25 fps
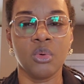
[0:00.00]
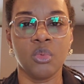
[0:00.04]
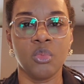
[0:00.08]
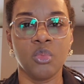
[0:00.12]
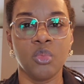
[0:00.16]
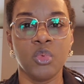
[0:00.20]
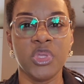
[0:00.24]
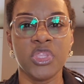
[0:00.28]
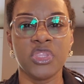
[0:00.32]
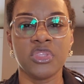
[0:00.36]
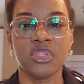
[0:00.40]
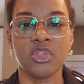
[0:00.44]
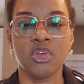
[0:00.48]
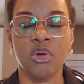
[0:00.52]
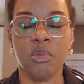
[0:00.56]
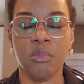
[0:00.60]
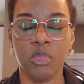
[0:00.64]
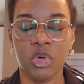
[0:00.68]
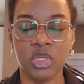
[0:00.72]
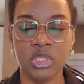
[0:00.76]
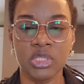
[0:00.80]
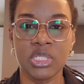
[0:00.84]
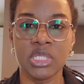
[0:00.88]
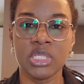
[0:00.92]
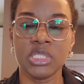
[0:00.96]
with your
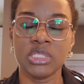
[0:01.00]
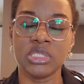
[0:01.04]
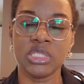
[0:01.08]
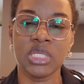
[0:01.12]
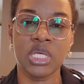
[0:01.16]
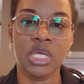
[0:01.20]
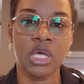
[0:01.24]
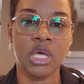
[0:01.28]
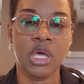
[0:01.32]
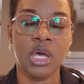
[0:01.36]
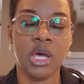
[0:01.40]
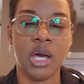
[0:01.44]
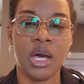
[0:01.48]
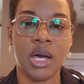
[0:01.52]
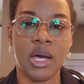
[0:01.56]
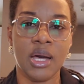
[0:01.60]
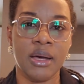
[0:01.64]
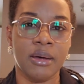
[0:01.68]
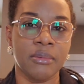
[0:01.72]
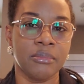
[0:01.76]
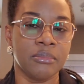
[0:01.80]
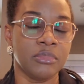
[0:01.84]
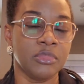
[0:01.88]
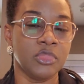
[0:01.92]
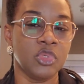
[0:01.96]
mortgage.
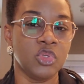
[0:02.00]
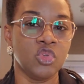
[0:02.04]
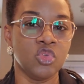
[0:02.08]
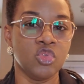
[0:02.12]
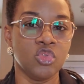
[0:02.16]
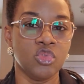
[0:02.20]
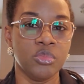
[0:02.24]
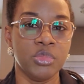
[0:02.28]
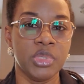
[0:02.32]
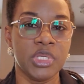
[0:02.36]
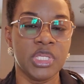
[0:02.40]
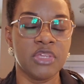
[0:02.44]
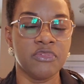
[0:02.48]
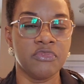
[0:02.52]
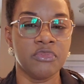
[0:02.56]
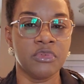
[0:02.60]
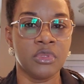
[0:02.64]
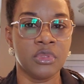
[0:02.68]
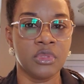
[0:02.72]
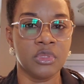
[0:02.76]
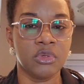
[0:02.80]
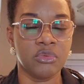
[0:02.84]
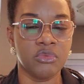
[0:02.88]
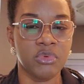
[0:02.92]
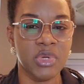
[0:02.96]
You'll be
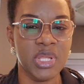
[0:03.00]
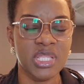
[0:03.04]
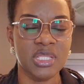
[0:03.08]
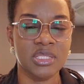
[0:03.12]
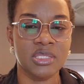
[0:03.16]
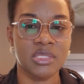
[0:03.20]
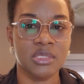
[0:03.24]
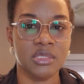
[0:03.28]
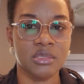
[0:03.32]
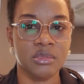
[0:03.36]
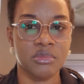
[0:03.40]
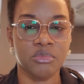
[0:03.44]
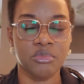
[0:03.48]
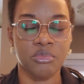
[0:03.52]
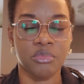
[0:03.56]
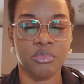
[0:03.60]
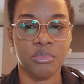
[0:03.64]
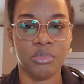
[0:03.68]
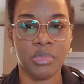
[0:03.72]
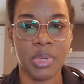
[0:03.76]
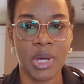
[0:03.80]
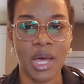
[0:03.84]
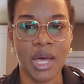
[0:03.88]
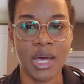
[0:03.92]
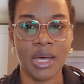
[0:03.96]
given the rates
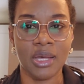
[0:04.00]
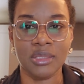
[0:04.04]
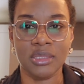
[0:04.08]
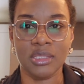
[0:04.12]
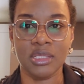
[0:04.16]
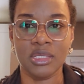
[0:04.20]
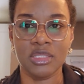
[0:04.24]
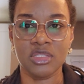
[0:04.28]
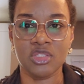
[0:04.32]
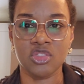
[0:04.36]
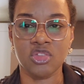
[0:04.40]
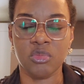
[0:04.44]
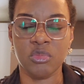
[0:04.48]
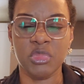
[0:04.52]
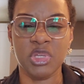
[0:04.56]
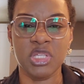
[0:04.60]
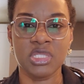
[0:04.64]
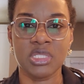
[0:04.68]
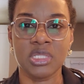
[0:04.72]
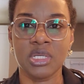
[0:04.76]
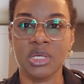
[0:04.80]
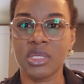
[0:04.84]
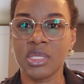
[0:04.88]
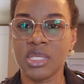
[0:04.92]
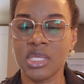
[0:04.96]
per the
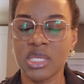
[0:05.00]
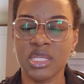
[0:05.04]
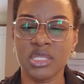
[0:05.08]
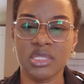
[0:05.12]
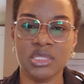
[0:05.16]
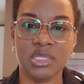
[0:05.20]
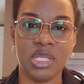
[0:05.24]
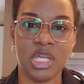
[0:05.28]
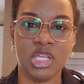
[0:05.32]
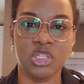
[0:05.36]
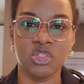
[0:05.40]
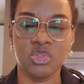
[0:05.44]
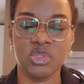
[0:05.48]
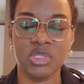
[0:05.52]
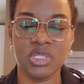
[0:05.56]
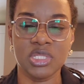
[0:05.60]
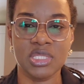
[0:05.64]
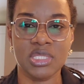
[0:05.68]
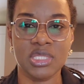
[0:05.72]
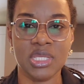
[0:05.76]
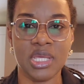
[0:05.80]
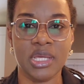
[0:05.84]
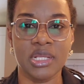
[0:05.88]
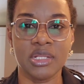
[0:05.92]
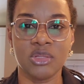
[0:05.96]
instrumental years that you
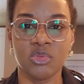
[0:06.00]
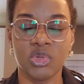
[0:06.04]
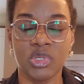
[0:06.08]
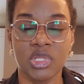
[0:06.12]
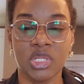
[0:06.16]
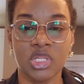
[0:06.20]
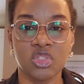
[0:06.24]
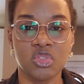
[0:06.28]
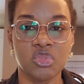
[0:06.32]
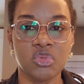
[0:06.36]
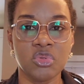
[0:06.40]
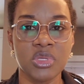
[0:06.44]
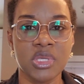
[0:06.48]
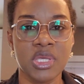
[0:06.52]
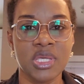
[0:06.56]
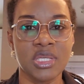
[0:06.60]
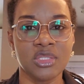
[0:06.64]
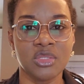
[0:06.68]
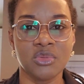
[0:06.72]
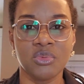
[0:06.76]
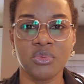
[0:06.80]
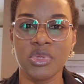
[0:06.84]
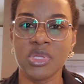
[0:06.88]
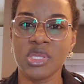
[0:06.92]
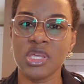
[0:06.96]
decide, whether 2
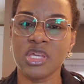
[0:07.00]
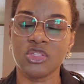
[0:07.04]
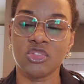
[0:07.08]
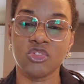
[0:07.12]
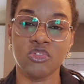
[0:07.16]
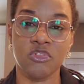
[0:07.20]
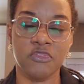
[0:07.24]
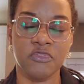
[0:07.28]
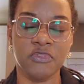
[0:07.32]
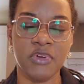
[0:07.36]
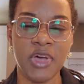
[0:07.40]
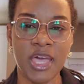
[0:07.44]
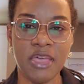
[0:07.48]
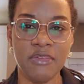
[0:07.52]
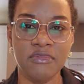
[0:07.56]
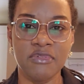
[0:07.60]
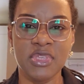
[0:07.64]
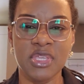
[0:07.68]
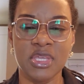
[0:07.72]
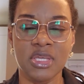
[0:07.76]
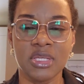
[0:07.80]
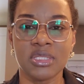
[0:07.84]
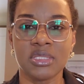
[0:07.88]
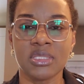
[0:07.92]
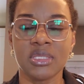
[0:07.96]
years, 3 years, or 5
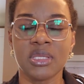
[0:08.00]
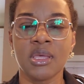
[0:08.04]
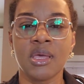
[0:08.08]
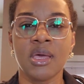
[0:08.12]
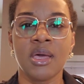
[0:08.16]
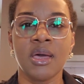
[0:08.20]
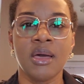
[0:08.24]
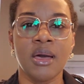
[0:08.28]
years.